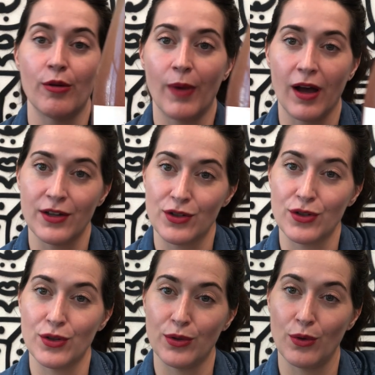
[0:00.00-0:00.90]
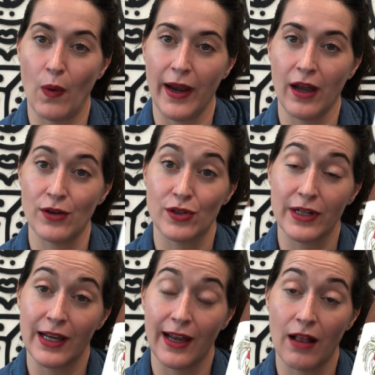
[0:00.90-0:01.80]
homage to wine
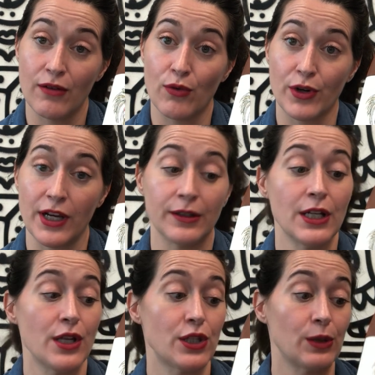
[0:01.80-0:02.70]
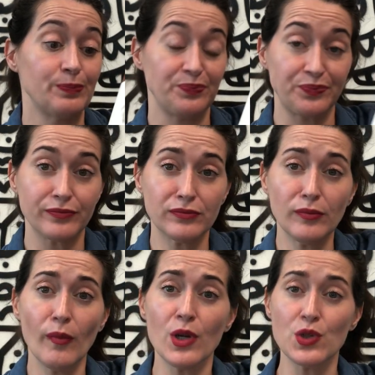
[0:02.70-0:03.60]
country in California. So
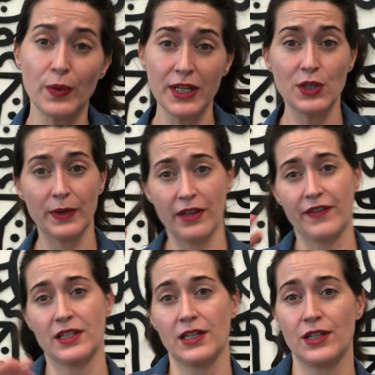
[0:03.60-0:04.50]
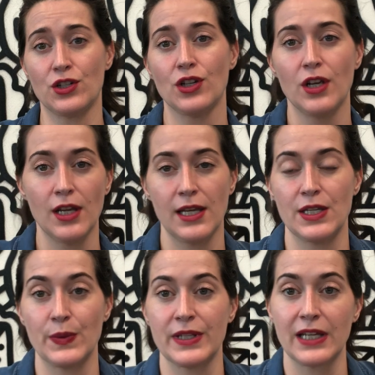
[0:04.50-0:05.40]
2020 vintage
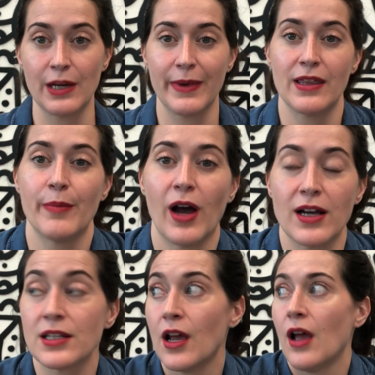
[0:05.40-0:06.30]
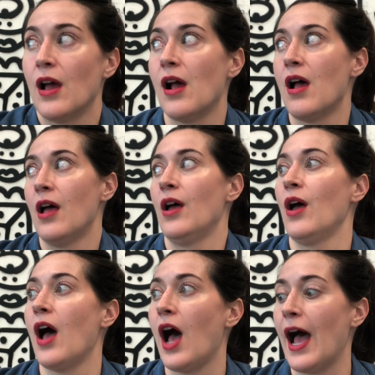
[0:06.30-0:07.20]
is what's going to be in the box.
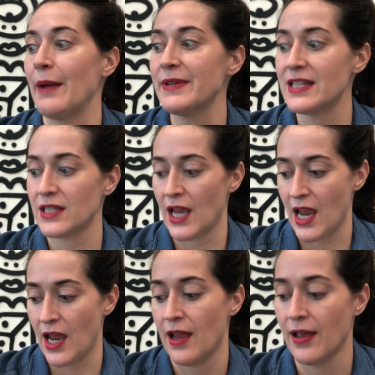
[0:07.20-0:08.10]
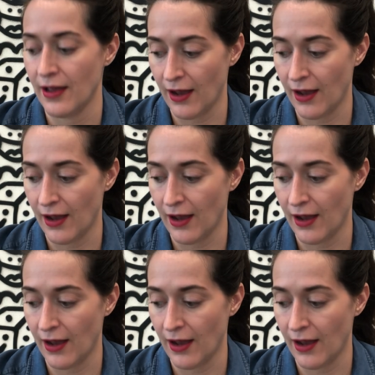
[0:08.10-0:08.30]
I would say